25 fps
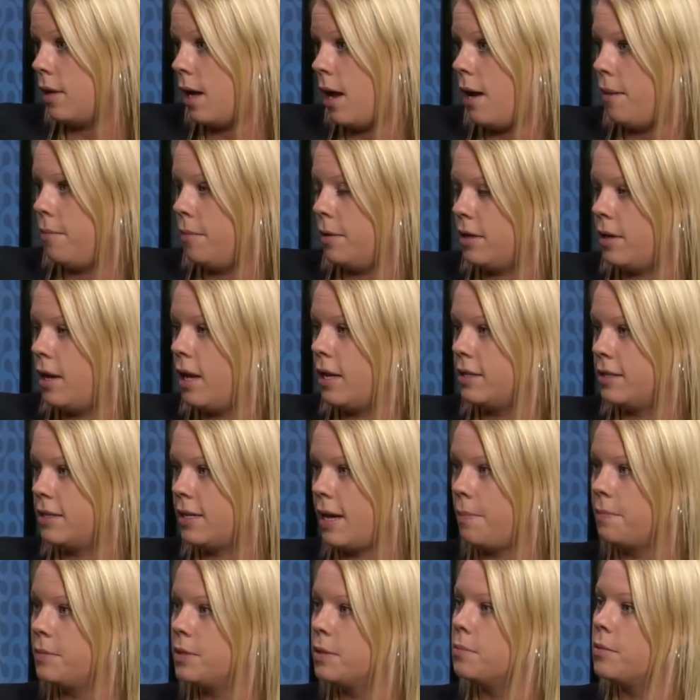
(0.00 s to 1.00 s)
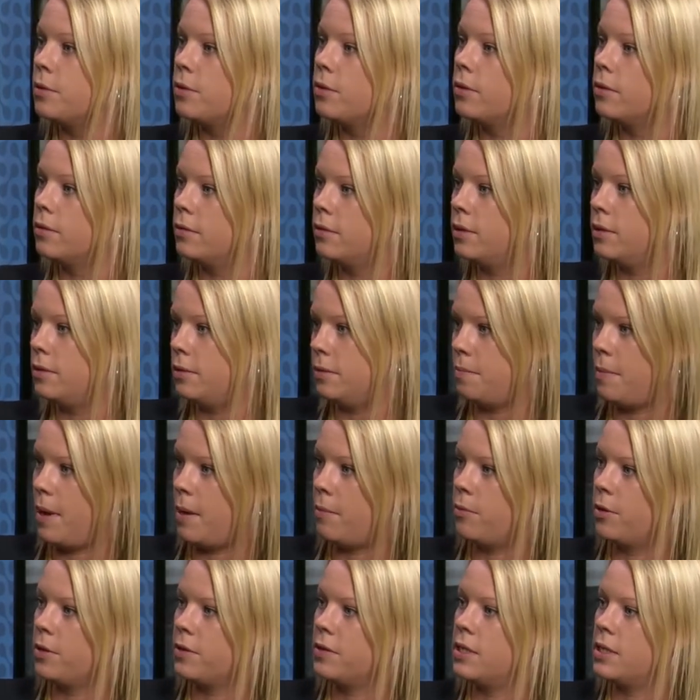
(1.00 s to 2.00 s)
acceptable
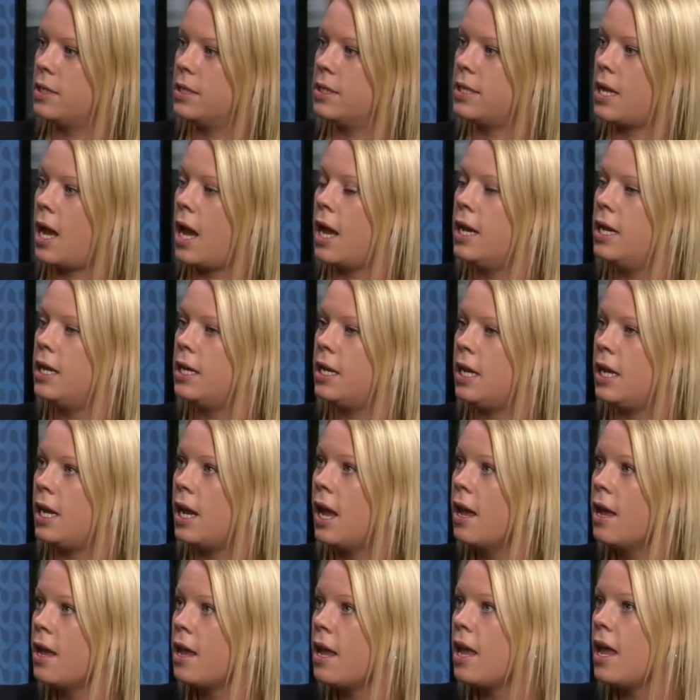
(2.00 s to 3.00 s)
member of society.